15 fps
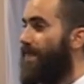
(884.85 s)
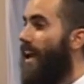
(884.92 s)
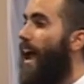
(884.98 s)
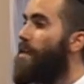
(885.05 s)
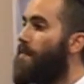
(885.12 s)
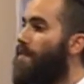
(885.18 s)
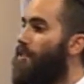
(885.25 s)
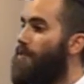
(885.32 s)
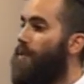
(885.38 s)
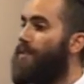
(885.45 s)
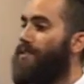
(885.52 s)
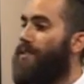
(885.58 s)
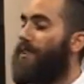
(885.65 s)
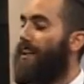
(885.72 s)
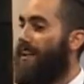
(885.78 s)
how much more
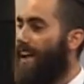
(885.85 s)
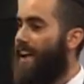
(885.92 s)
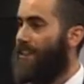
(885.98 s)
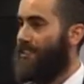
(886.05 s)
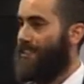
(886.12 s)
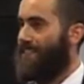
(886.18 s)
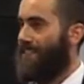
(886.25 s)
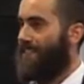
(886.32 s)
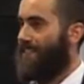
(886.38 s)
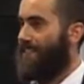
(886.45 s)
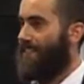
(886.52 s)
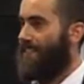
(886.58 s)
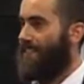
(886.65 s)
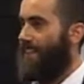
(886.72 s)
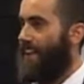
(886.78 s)
so can actions?
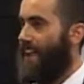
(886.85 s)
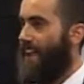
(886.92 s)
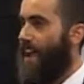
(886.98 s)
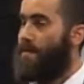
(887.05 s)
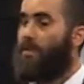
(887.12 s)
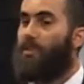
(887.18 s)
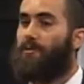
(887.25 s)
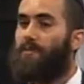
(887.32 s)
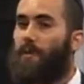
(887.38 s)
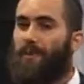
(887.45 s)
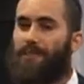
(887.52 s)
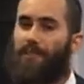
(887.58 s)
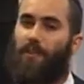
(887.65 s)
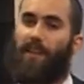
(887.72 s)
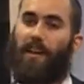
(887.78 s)
How much more
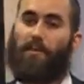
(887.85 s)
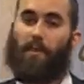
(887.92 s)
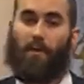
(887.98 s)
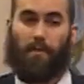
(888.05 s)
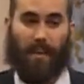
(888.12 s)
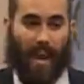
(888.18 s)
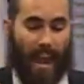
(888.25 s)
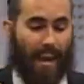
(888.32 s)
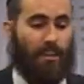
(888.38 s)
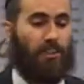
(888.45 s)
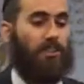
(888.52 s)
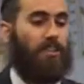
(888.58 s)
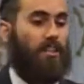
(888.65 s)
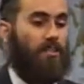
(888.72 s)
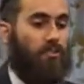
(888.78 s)
so can when we
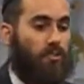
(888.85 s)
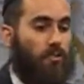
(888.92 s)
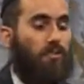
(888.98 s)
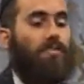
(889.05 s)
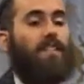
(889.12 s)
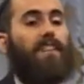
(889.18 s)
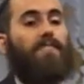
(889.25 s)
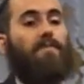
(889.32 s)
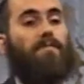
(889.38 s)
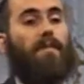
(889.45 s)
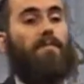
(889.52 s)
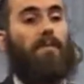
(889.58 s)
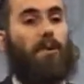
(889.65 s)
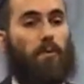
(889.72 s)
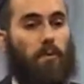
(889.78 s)
actually do things and
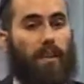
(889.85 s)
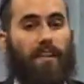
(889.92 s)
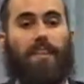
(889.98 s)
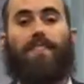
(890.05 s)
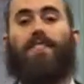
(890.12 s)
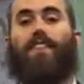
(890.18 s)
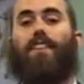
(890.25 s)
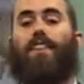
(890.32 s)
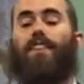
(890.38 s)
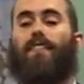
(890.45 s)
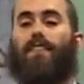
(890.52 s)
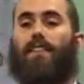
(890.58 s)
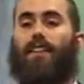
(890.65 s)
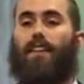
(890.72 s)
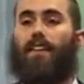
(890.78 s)
people are witnessing it?
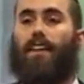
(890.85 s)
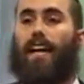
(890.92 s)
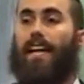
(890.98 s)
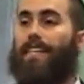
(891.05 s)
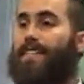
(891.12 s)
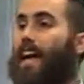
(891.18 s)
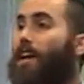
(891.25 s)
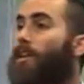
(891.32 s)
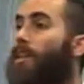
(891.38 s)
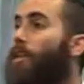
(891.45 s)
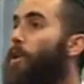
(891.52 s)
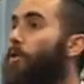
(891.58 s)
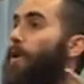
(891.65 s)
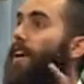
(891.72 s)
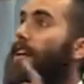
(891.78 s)
And it's not only
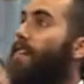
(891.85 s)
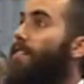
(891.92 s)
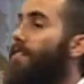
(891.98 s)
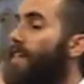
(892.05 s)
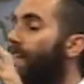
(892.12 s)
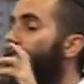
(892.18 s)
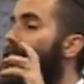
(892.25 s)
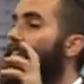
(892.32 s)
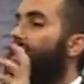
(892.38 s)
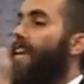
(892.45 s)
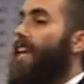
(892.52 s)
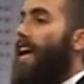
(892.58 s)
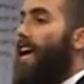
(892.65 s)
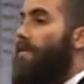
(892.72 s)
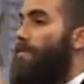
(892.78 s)
creating things
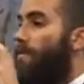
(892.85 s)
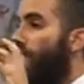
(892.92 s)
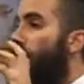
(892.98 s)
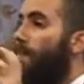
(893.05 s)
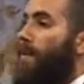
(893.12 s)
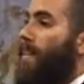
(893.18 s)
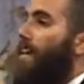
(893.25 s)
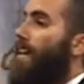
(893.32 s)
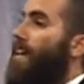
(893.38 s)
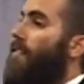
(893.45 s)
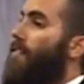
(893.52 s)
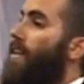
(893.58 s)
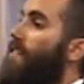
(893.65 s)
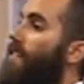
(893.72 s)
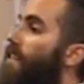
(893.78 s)
and manipulating
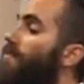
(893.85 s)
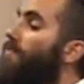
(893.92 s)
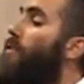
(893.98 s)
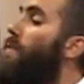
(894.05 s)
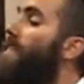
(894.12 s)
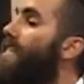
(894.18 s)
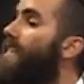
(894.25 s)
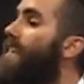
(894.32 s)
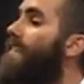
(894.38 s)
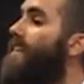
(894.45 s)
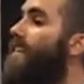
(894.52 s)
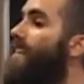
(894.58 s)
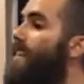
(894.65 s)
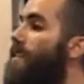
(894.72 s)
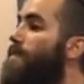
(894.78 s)
things and influencing
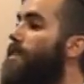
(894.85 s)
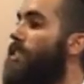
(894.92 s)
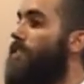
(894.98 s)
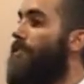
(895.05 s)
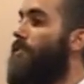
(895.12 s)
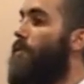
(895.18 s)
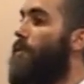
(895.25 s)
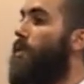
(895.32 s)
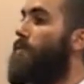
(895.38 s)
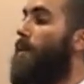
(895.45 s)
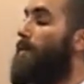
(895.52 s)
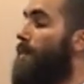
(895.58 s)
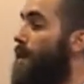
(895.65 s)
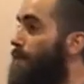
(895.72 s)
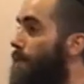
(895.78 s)
things in the material world,
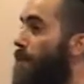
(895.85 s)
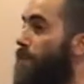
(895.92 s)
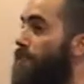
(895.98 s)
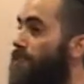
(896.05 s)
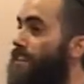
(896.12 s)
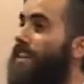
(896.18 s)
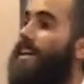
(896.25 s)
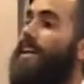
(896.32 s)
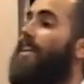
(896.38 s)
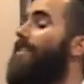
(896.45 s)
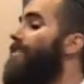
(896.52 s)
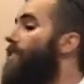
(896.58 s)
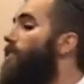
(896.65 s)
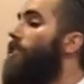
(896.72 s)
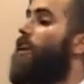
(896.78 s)
but people are seeing it and it's
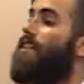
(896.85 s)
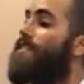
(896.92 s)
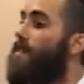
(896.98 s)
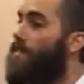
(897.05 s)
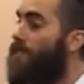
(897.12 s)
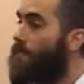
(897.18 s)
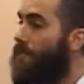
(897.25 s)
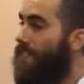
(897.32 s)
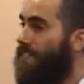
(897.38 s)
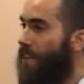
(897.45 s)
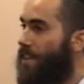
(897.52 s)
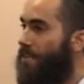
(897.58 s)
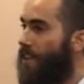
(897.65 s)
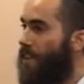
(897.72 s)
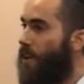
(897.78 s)
going to cause them to do it the
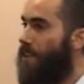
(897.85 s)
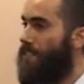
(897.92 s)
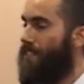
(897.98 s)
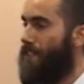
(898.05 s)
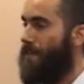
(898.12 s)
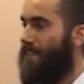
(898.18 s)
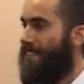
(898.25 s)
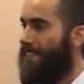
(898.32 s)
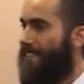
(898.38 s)
same thing also.